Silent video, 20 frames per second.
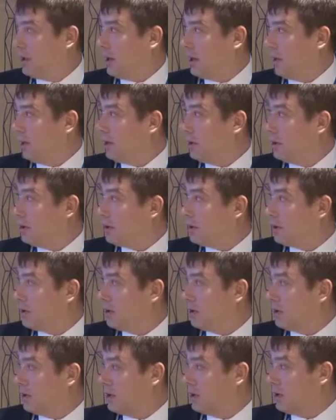I think
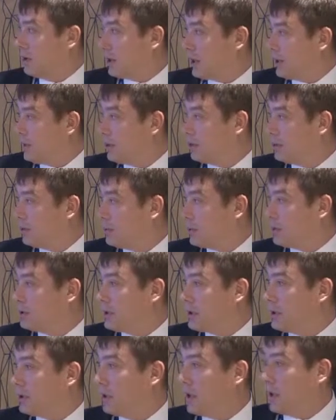in
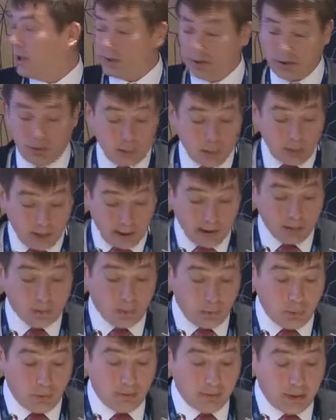100% cases we can
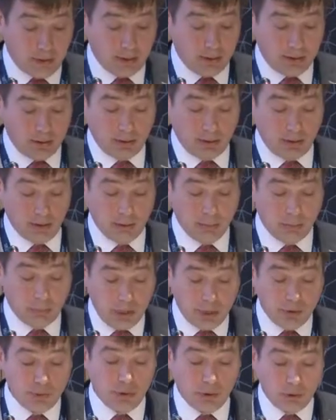prevent
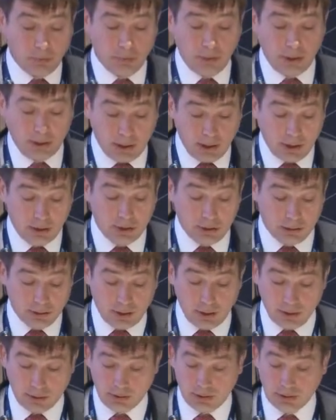major complications
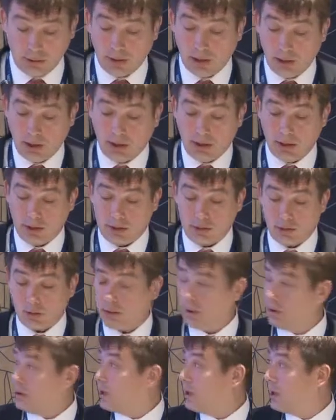as
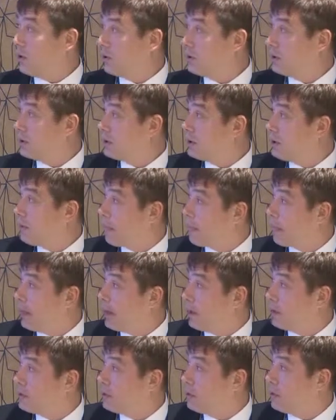internal carotid
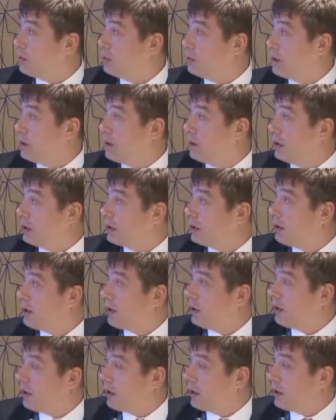artery bleeding.
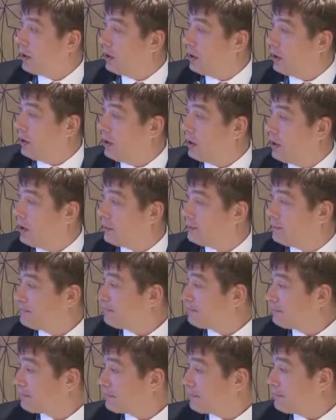Here
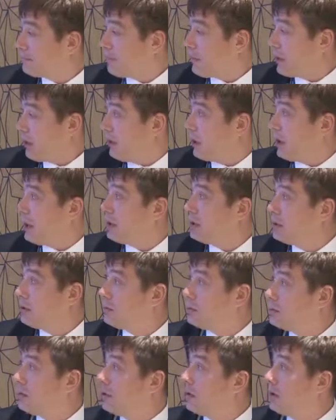
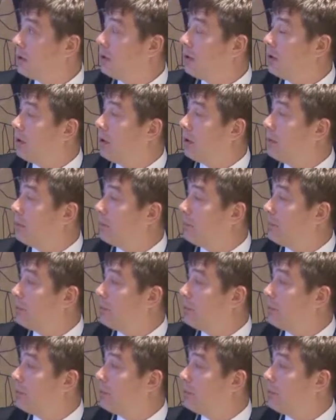I